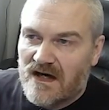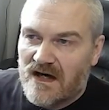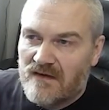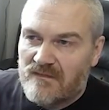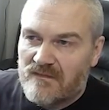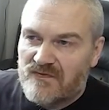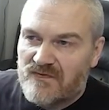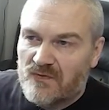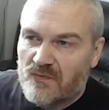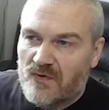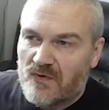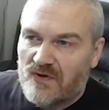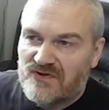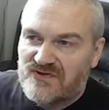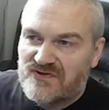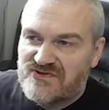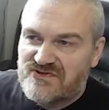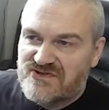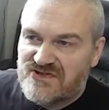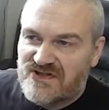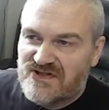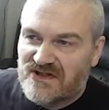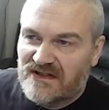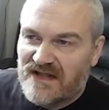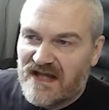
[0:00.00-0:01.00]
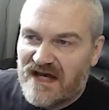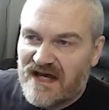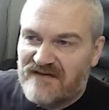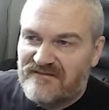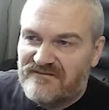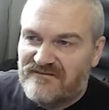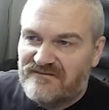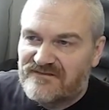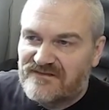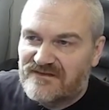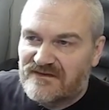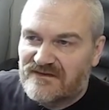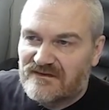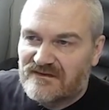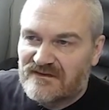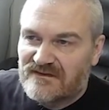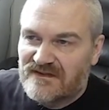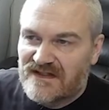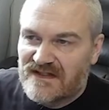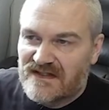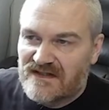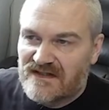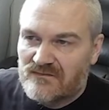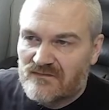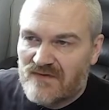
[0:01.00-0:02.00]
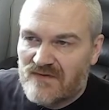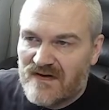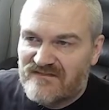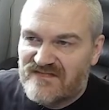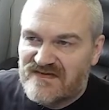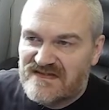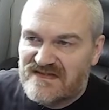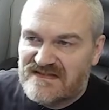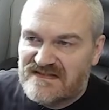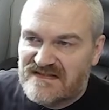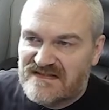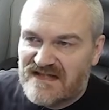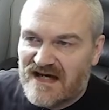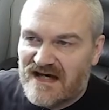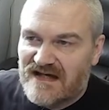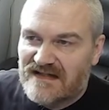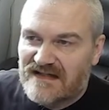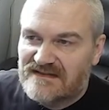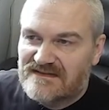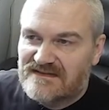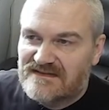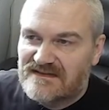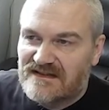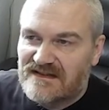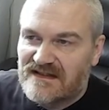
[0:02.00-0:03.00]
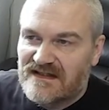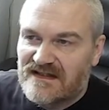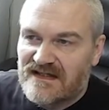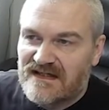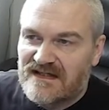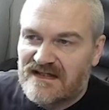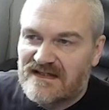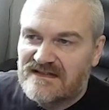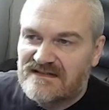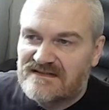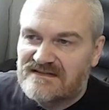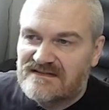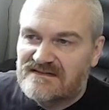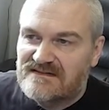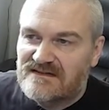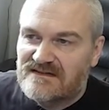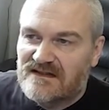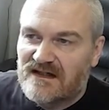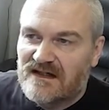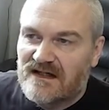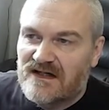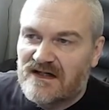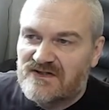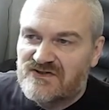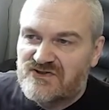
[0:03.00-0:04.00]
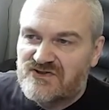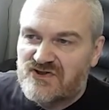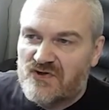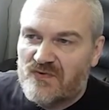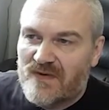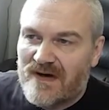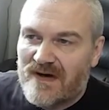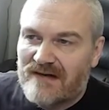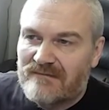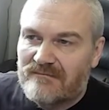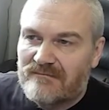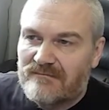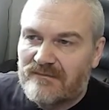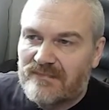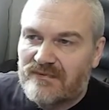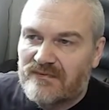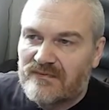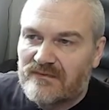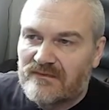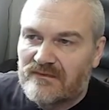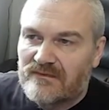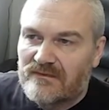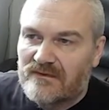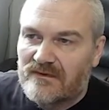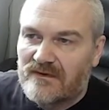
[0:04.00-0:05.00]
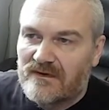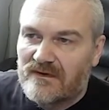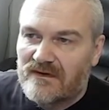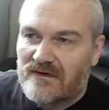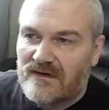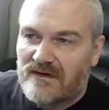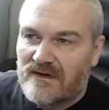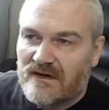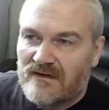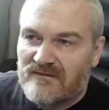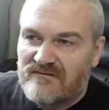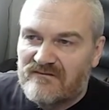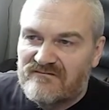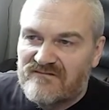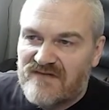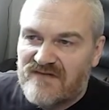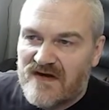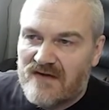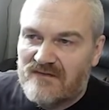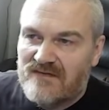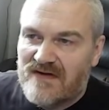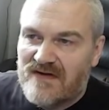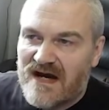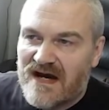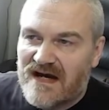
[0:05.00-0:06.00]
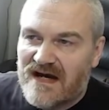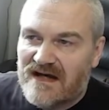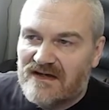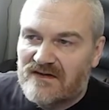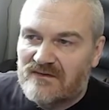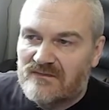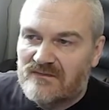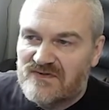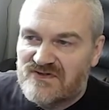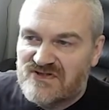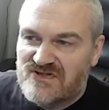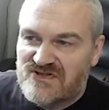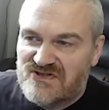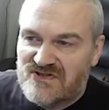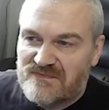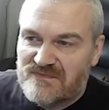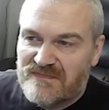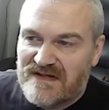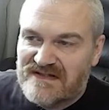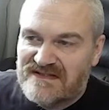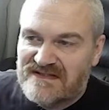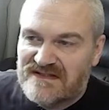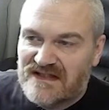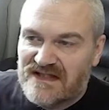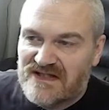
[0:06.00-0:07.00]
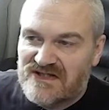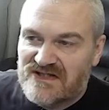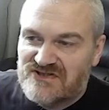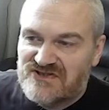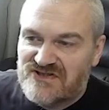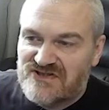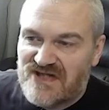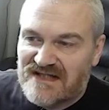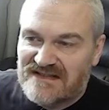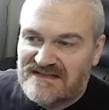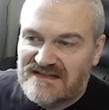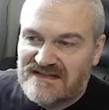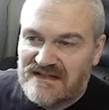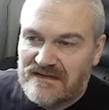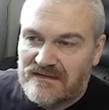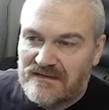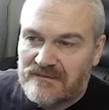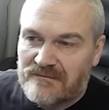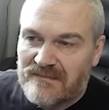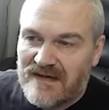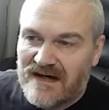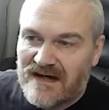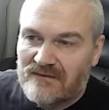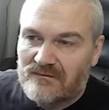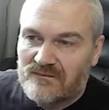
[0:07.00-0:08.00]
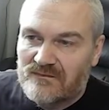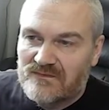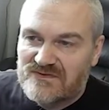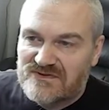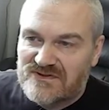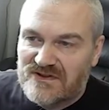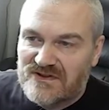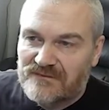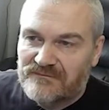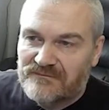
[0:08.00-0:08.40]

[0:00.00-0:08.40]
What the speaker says: The one to the left, the Ravistat, is a 2 amp Variac, which is basically a chassis mount.